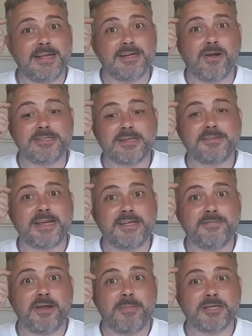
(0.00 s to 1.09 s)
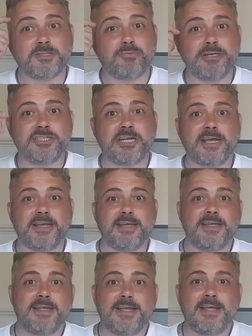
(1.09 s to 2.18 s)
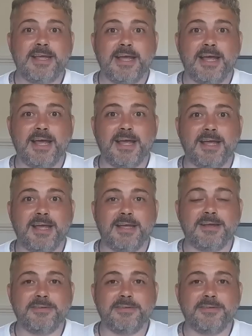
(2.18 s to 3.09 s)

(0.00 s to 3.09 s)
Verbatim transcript: Guys, thank you very much. Appreciate uh,